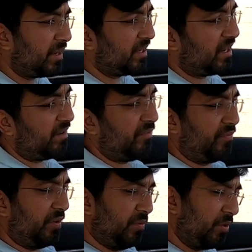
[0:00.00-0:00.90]
but there are
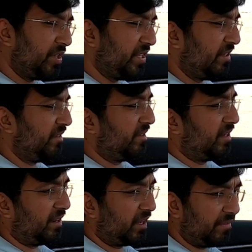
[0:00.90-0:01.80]
few more changes
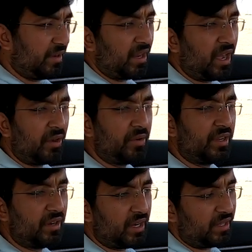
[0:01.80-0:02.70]
that are given out here,